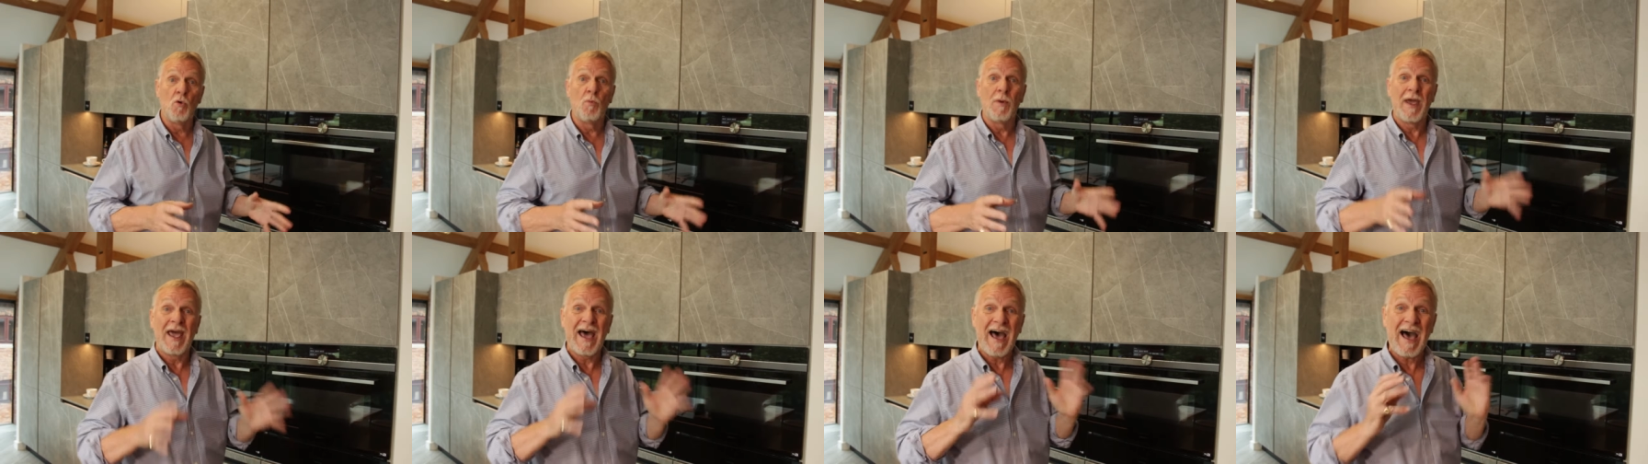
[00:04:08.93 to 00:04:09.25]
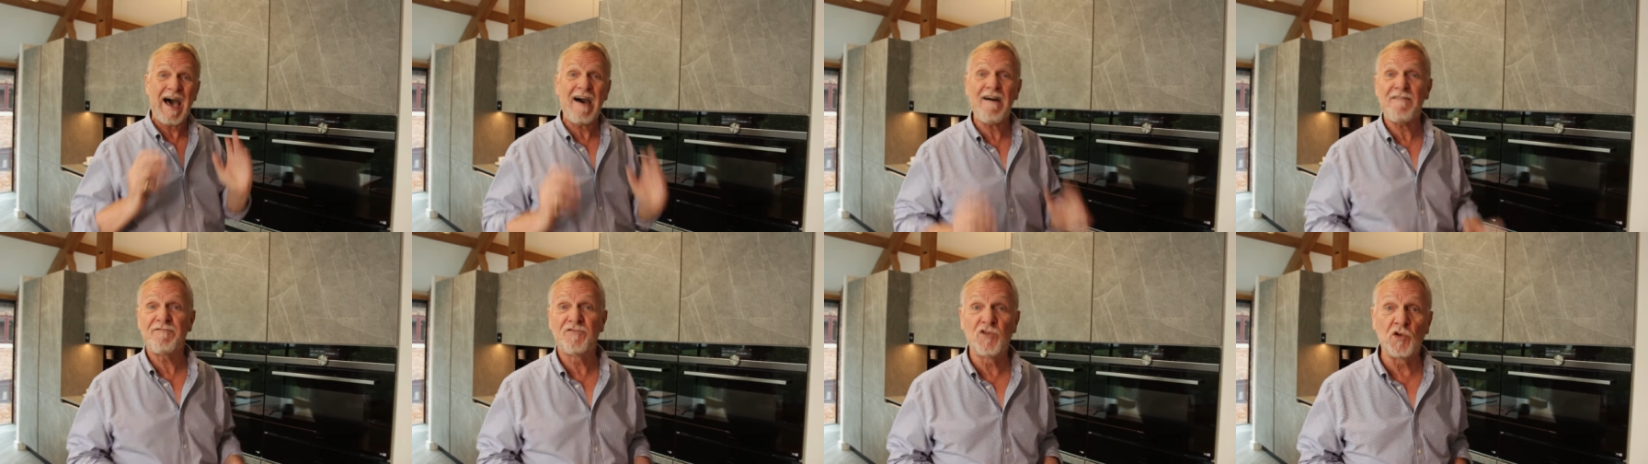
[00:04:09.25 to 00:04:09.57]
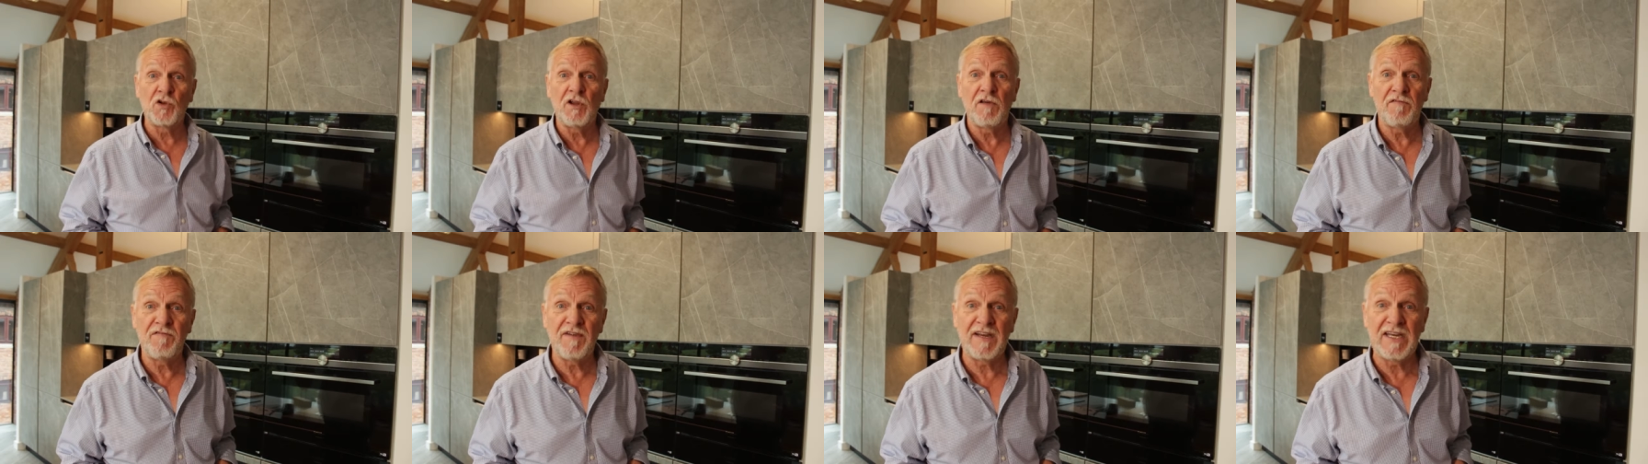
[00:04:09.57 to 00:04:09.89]
And we have
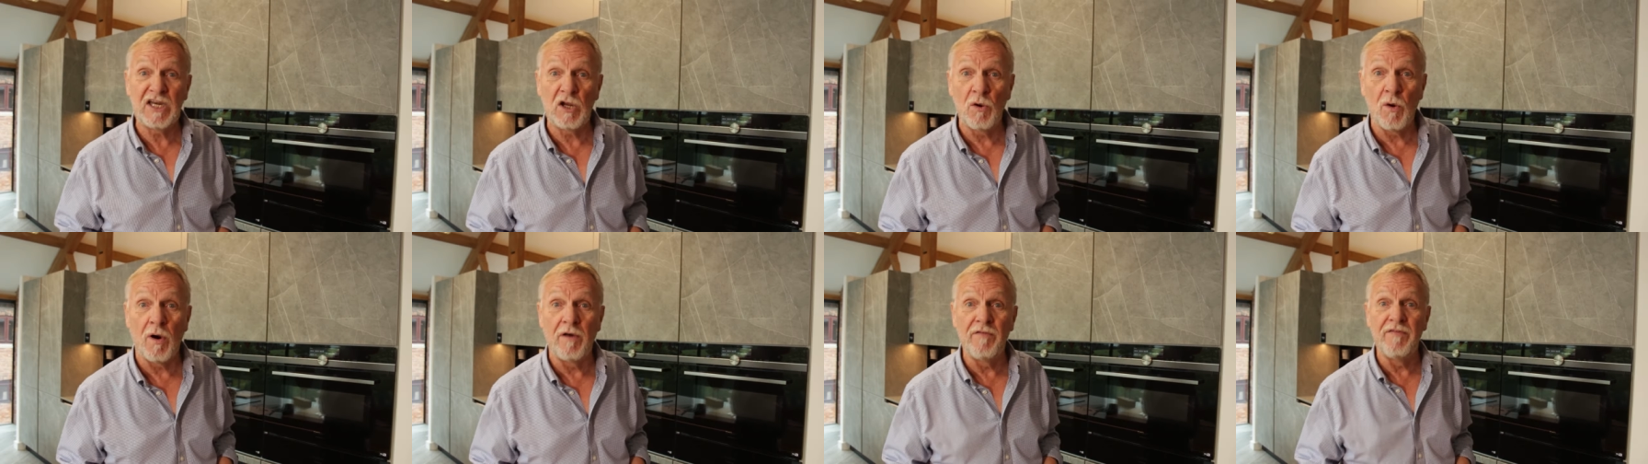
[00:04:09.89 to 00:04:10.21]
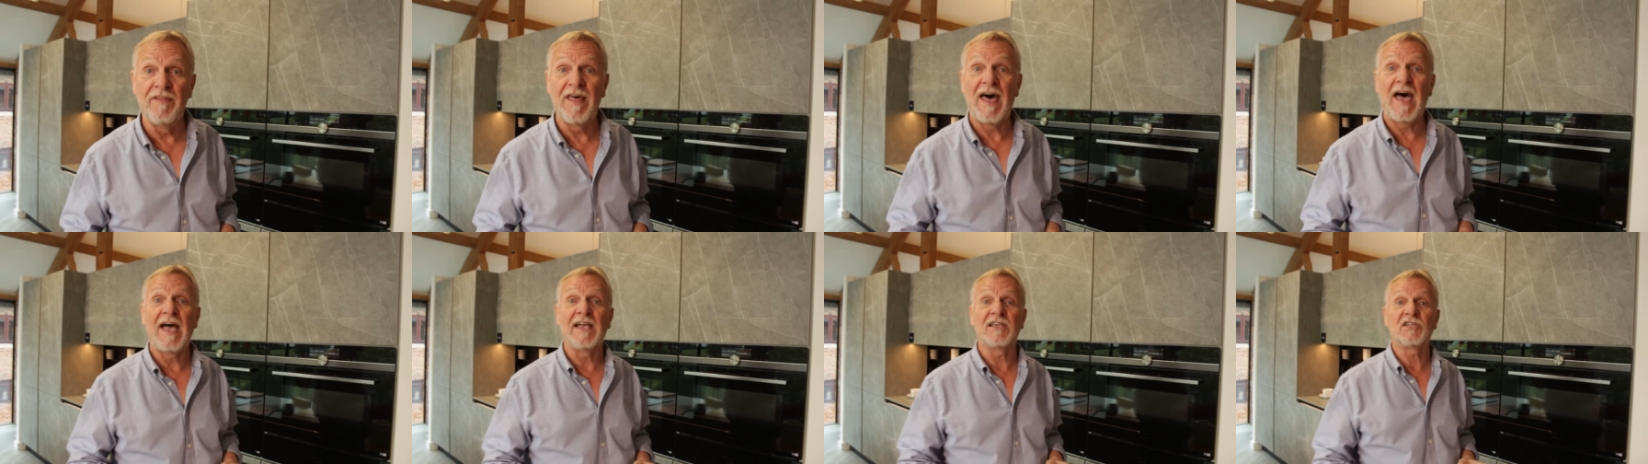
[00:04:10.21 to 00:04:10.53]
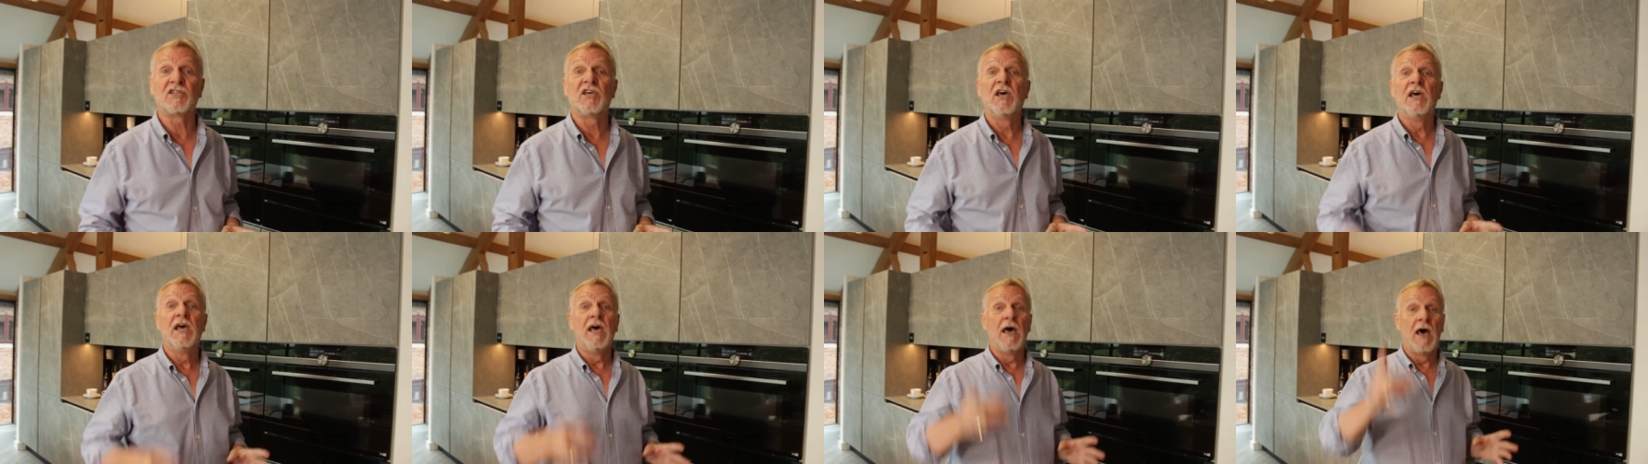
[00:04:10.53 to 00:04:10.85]
done a video on
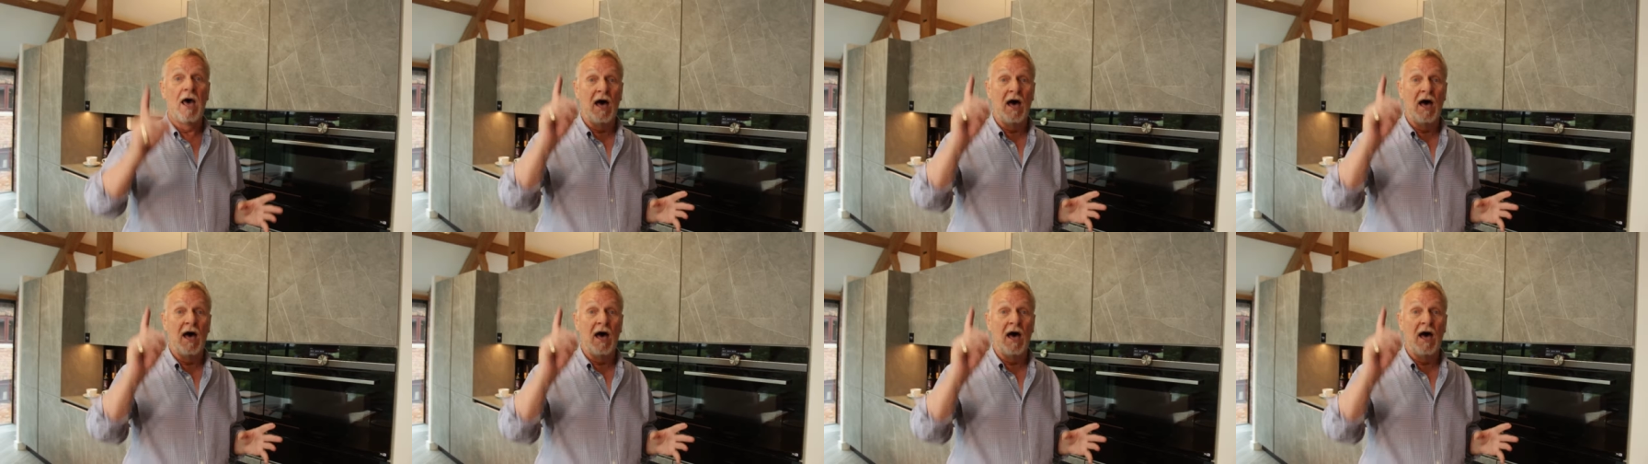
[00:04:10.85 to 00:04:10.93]
that,